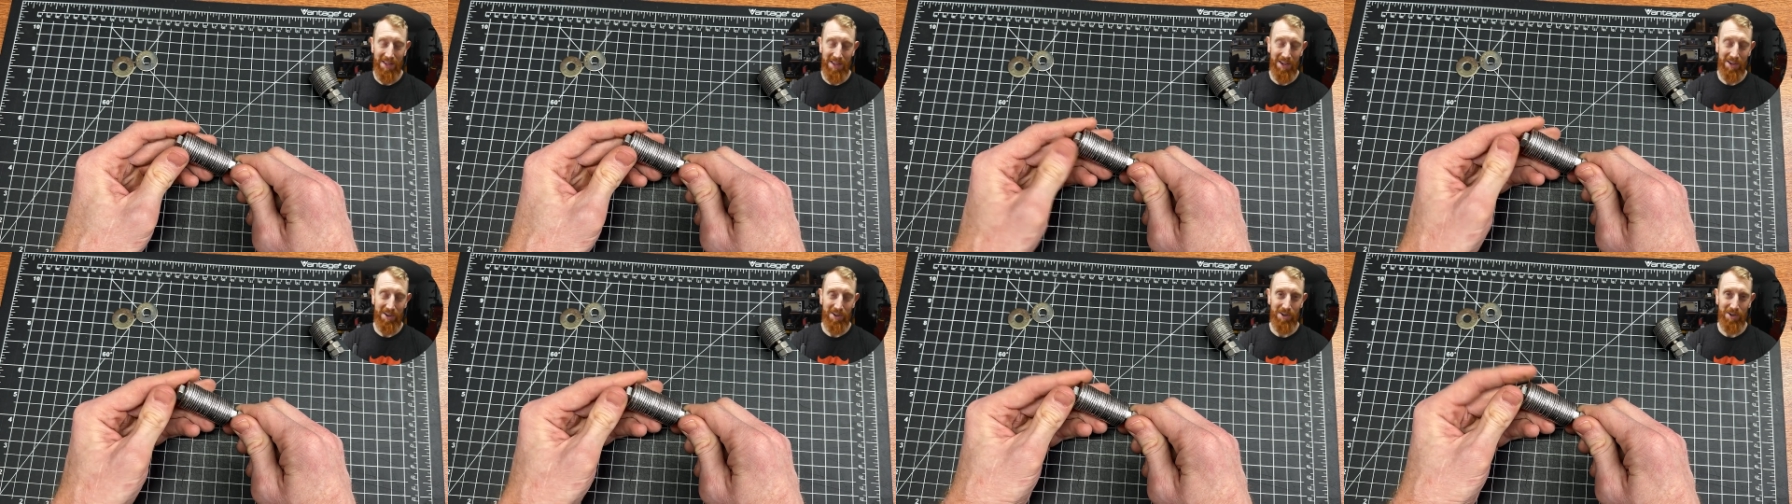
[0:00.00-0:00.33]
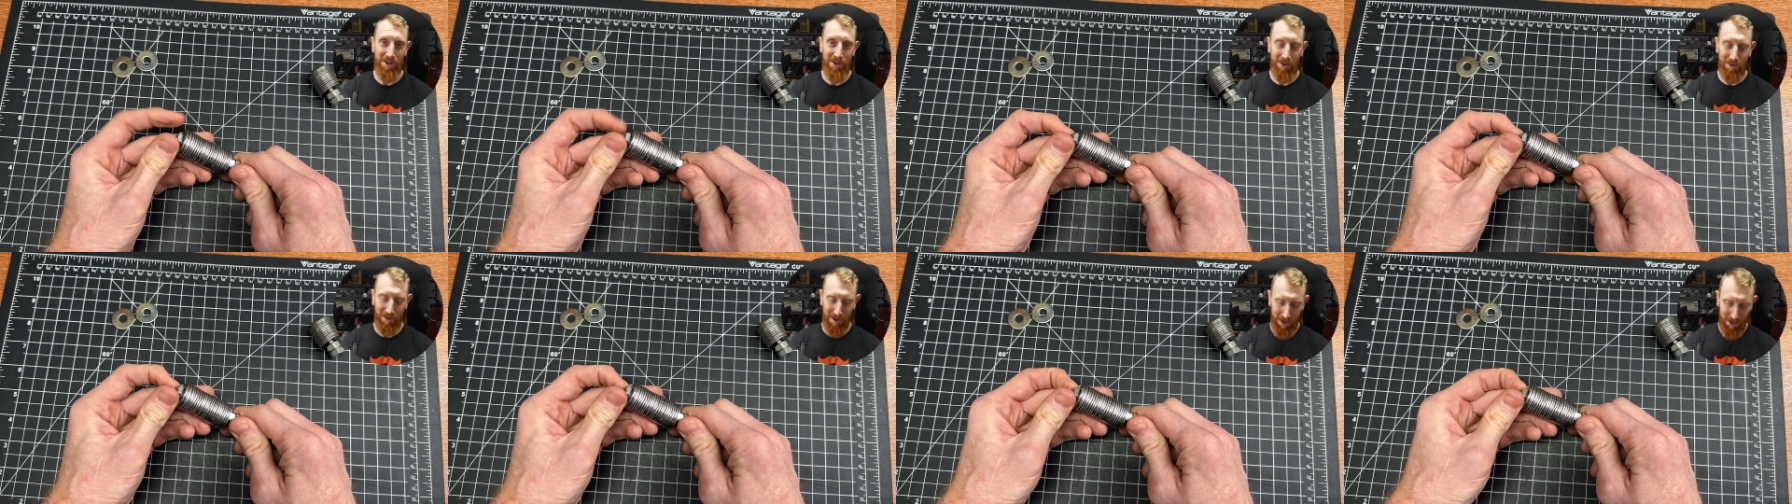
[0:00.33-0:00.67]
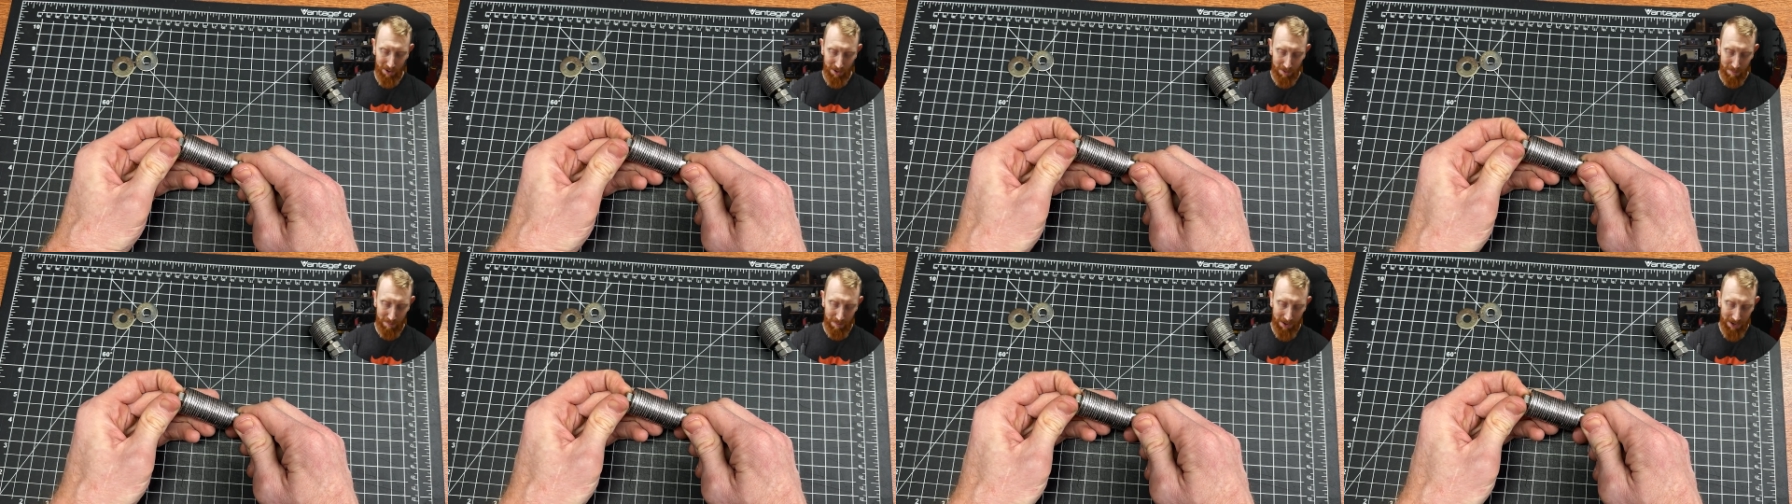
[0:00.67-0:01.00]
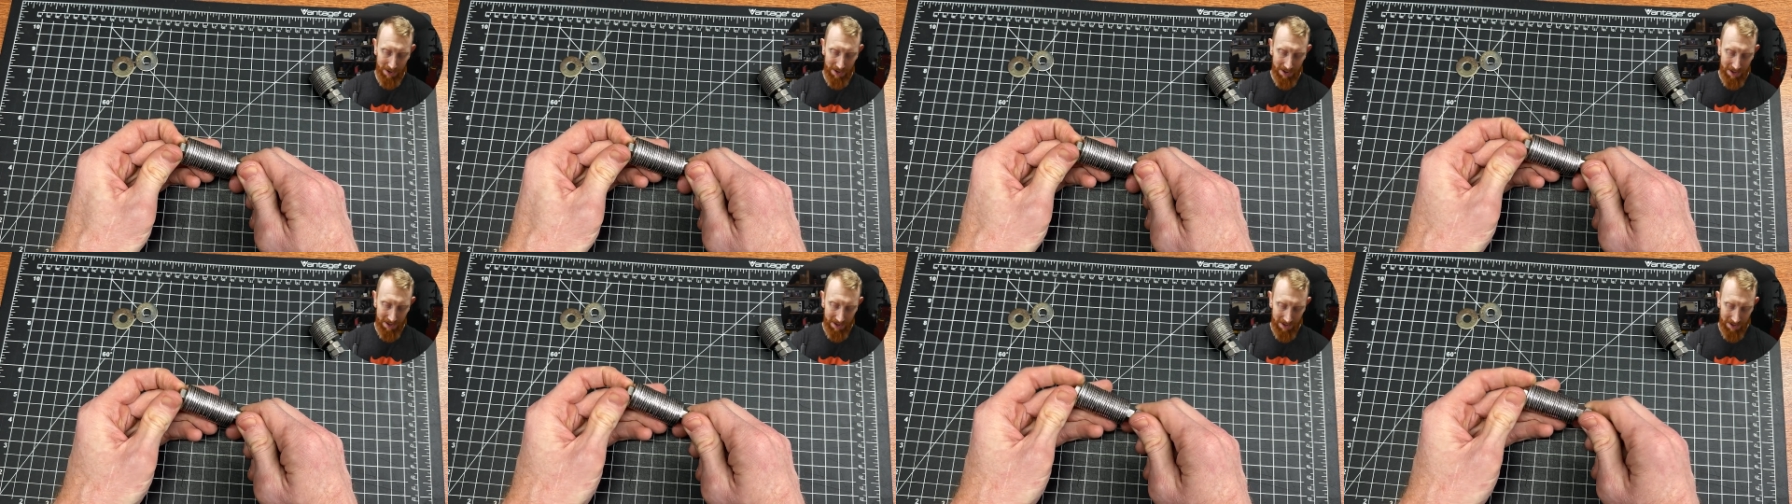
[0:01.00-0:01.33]
it could corrode,
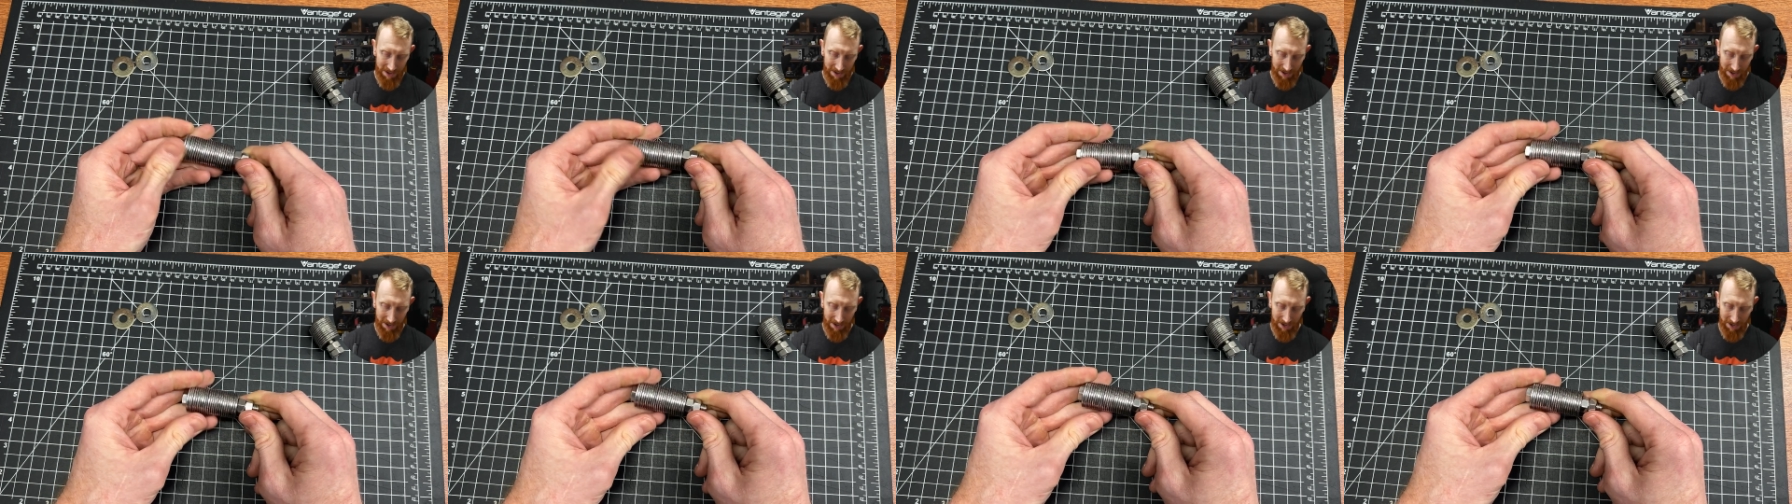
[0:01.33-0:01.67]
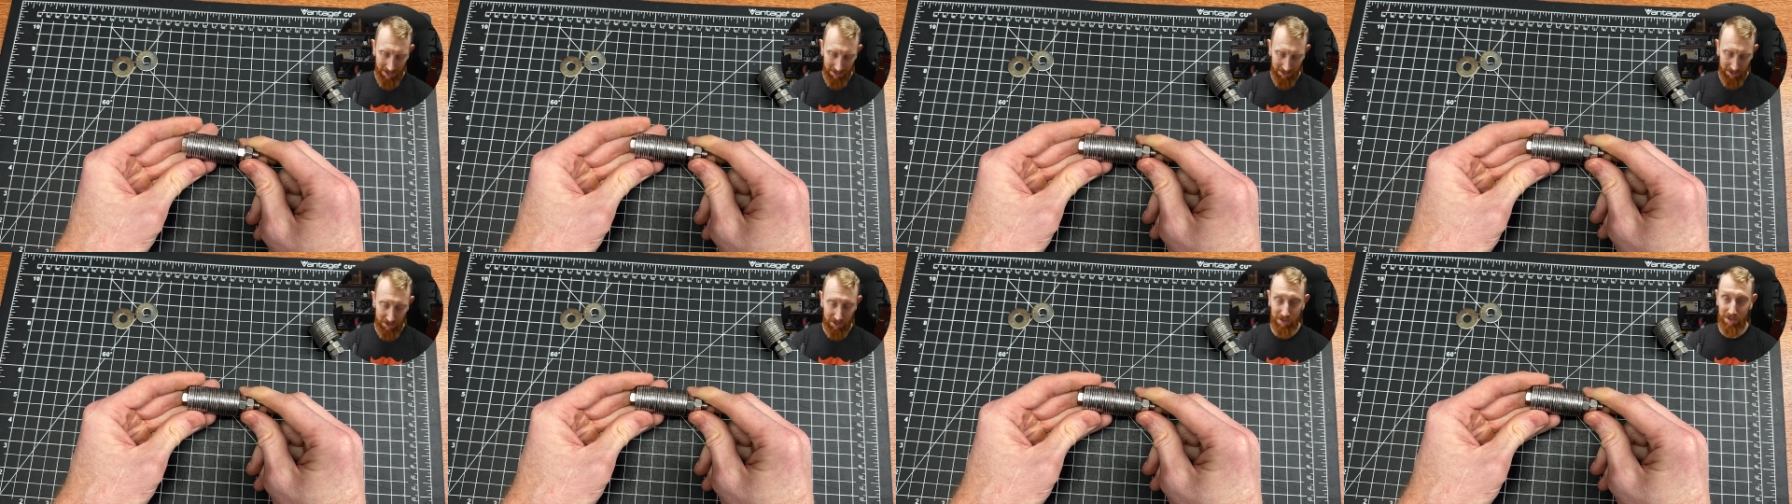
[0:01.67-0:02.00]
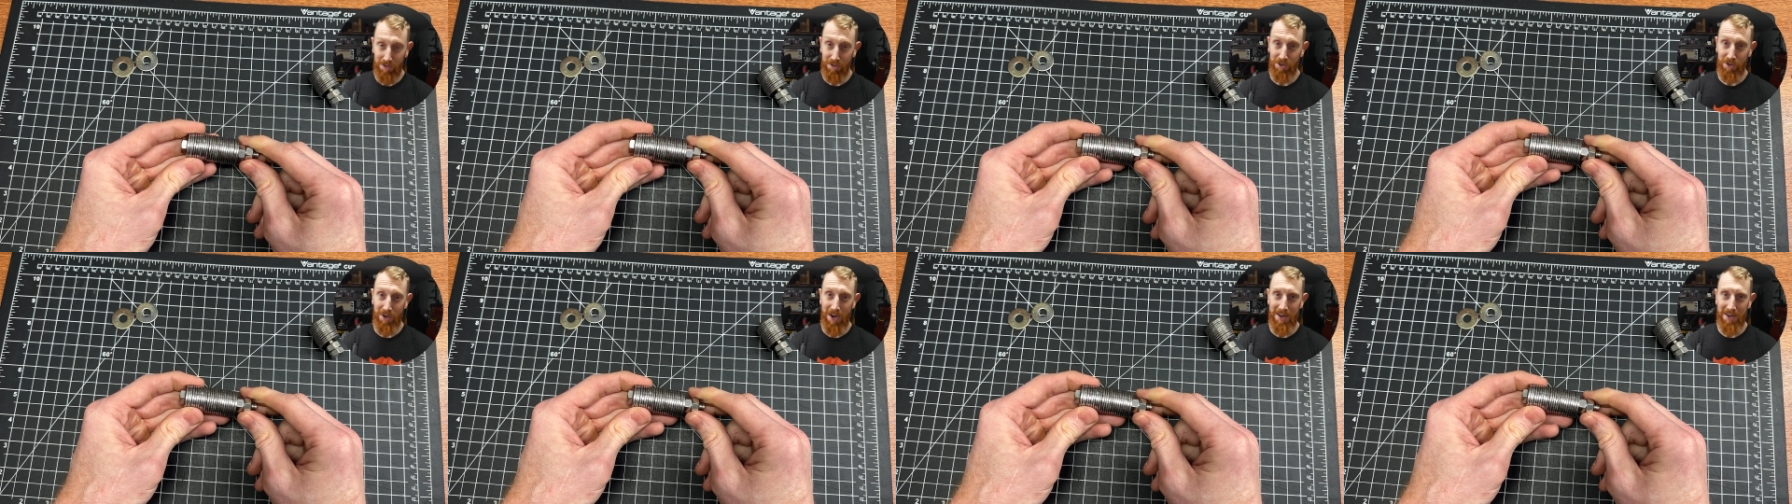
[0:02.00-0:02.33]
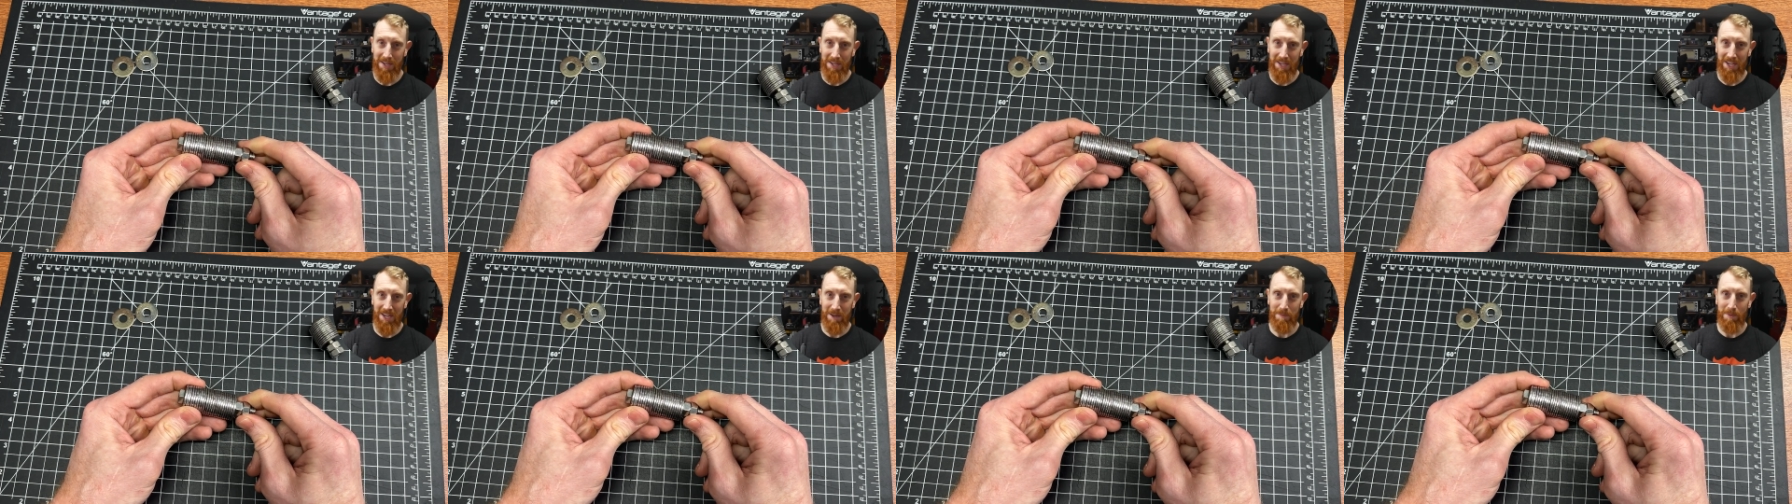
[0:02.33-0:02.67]
but let's try
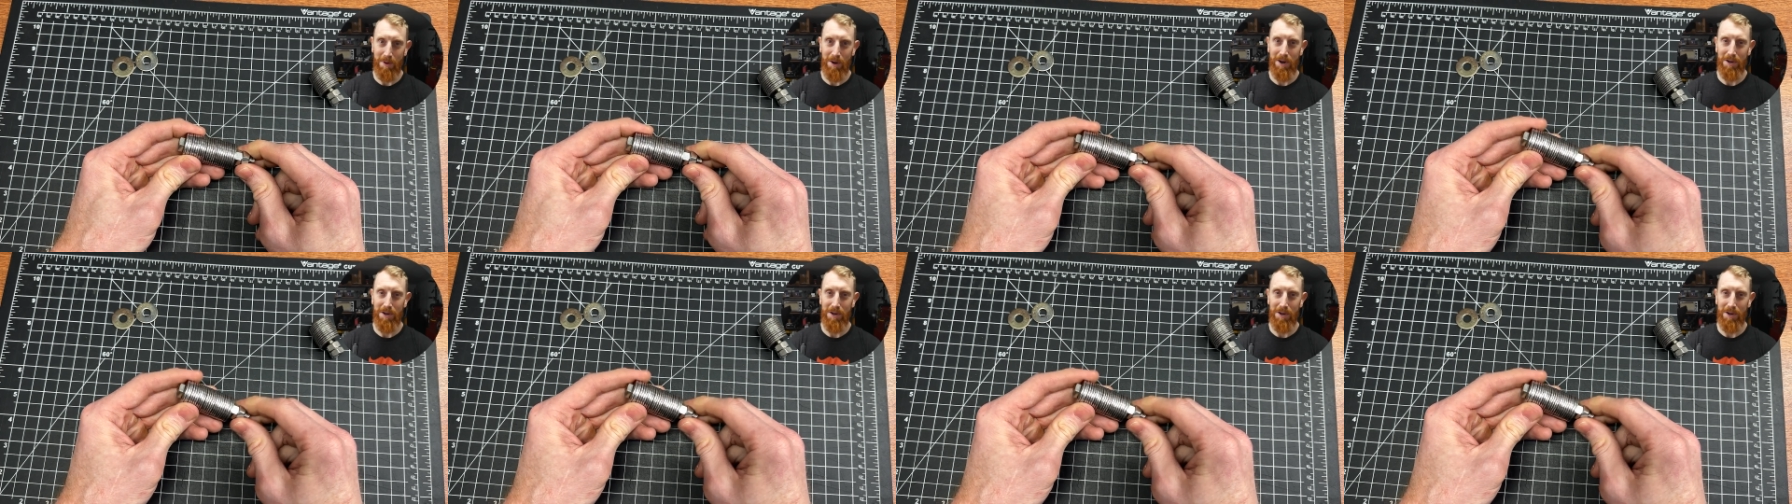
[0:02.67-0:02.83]
to keep